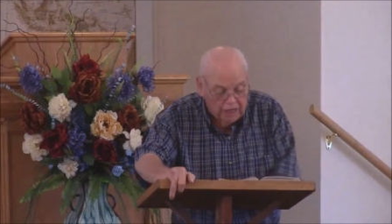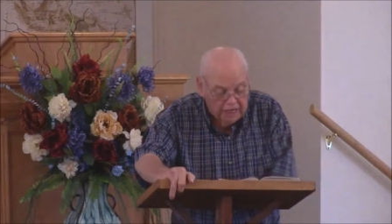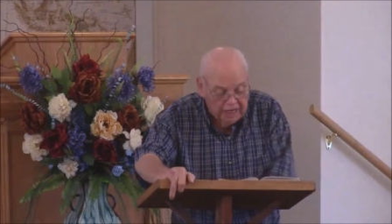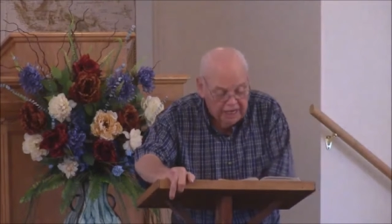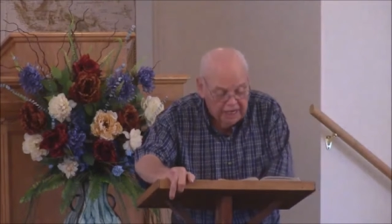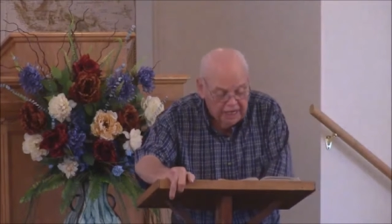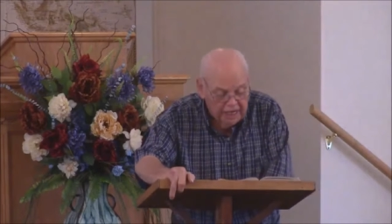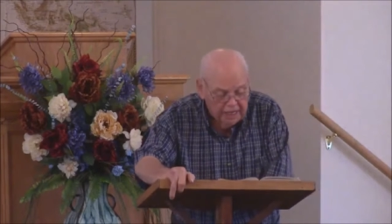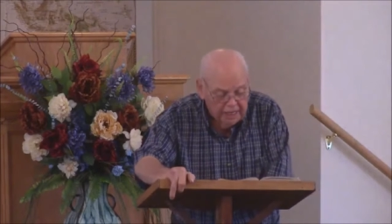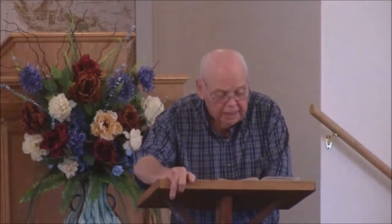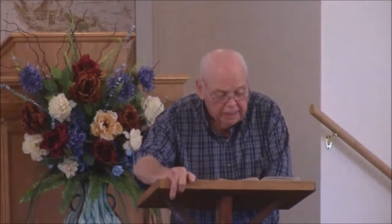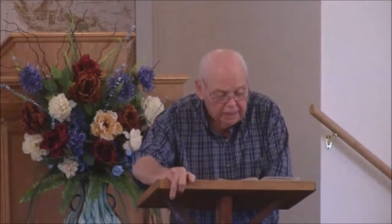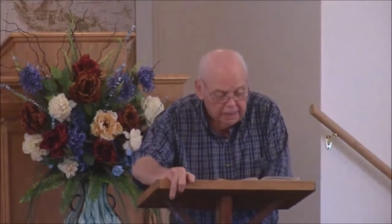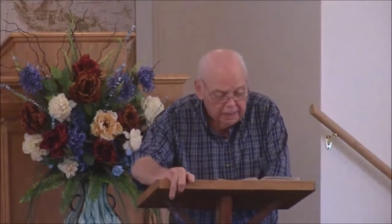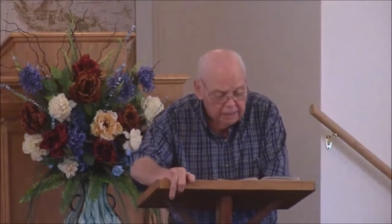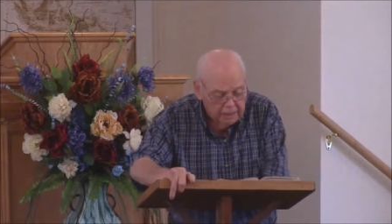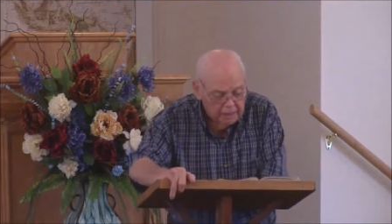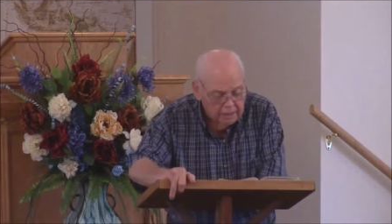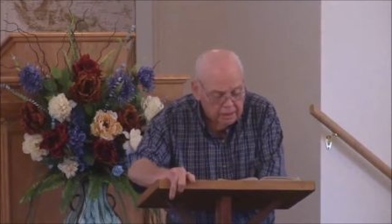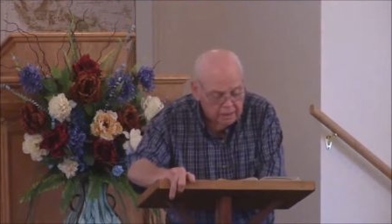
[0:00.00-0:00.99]

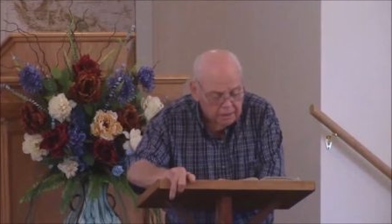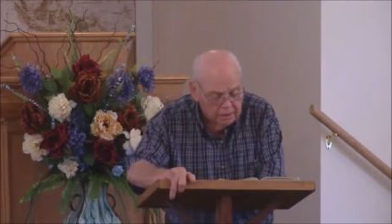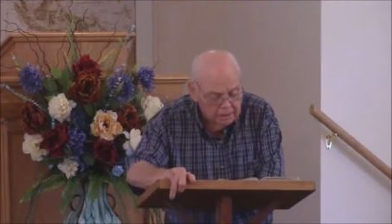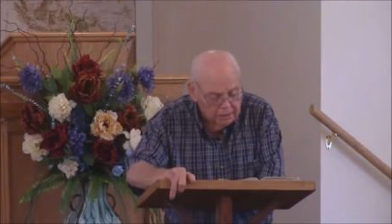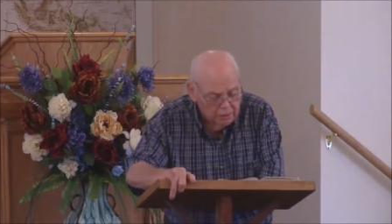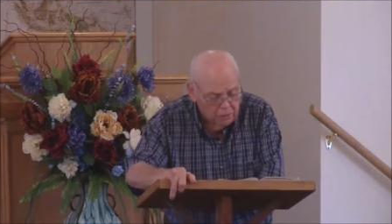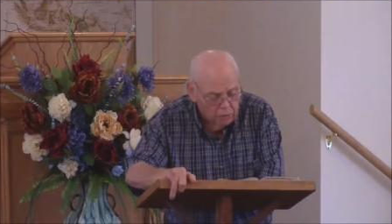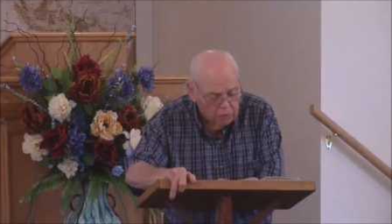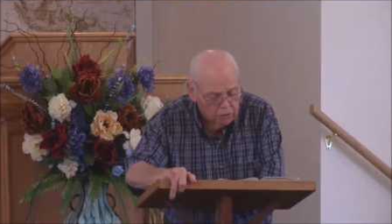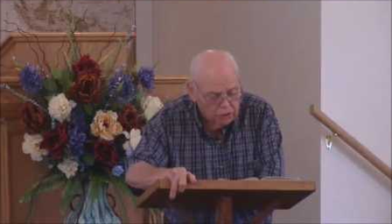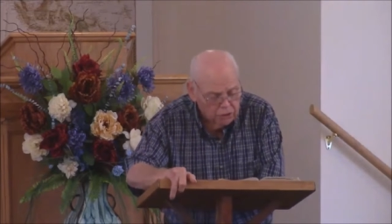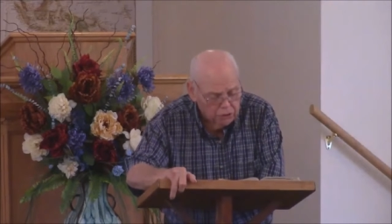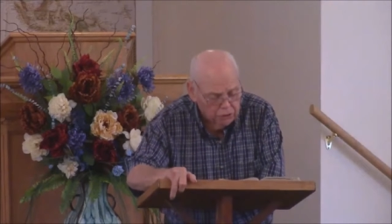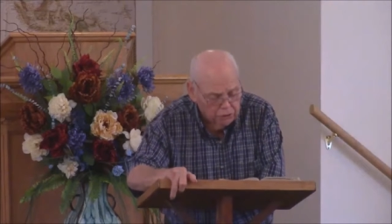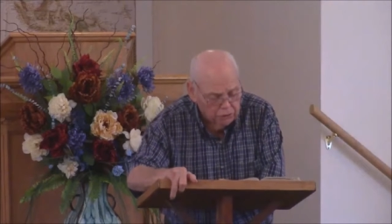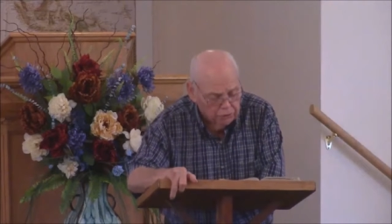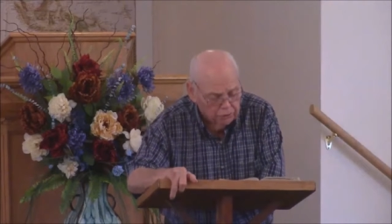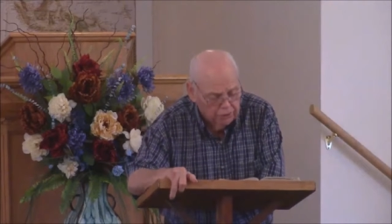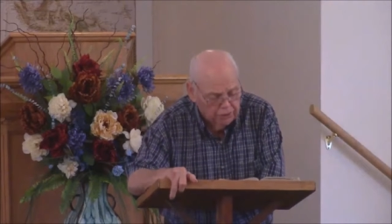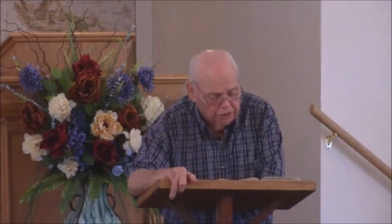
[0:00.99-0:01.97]
again, notice
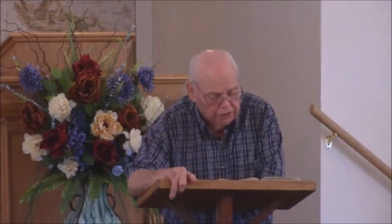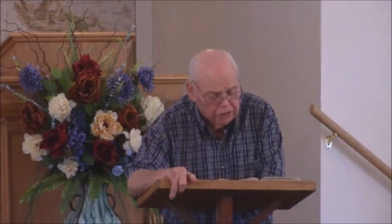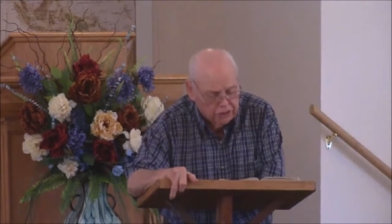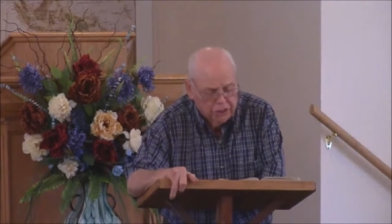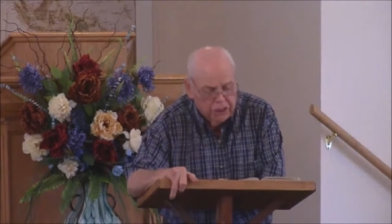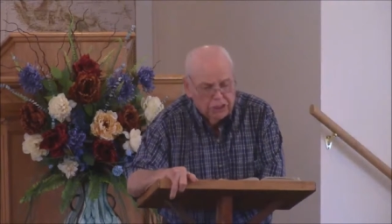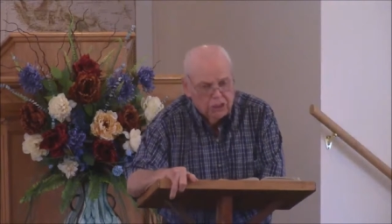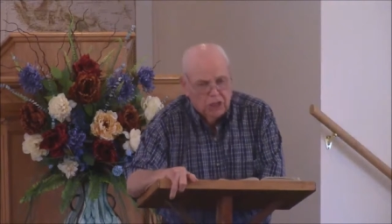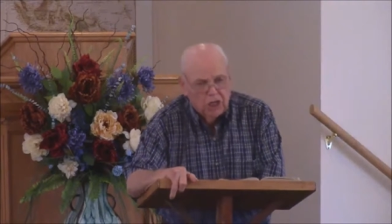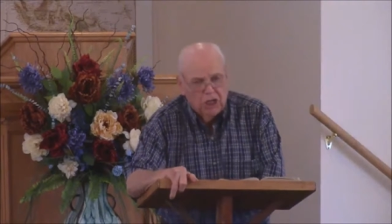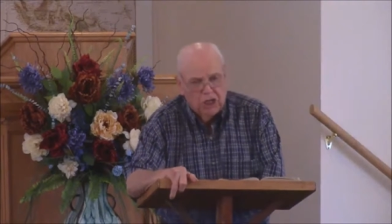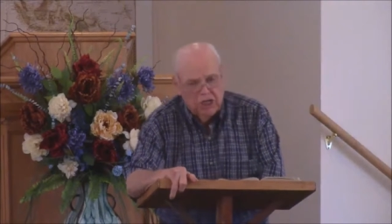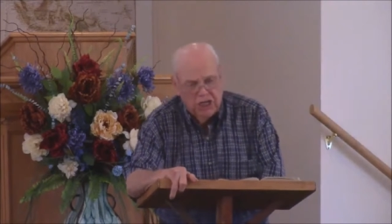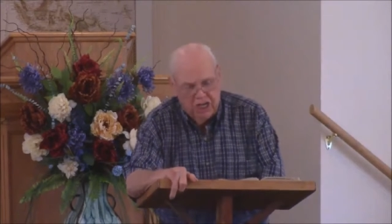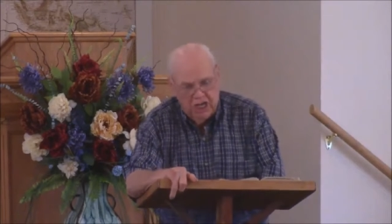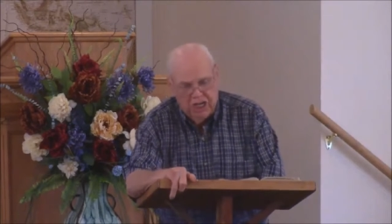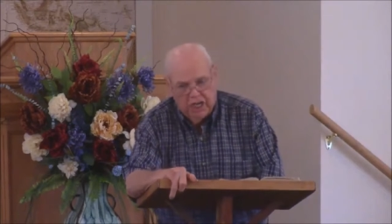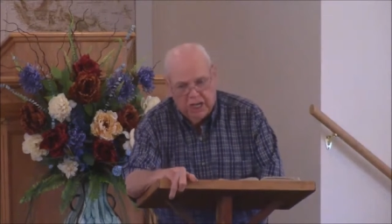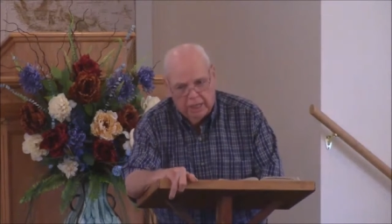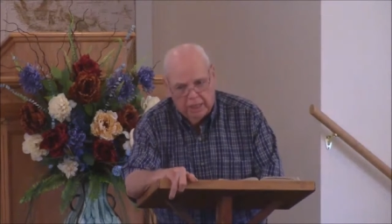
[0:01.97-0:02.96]
here, he says
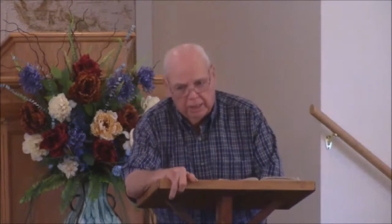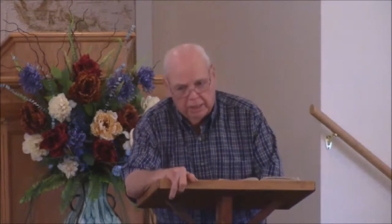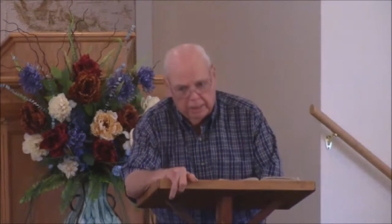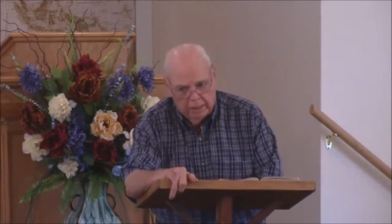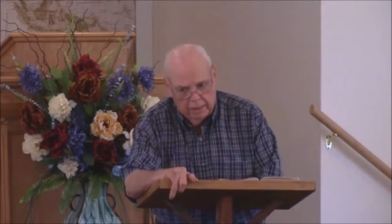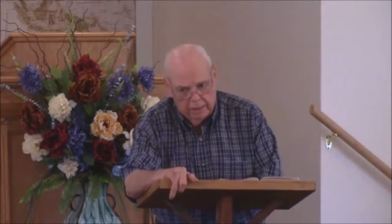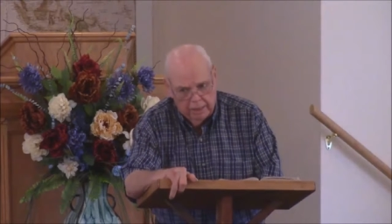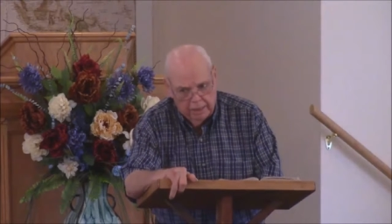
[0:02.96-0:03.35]
again.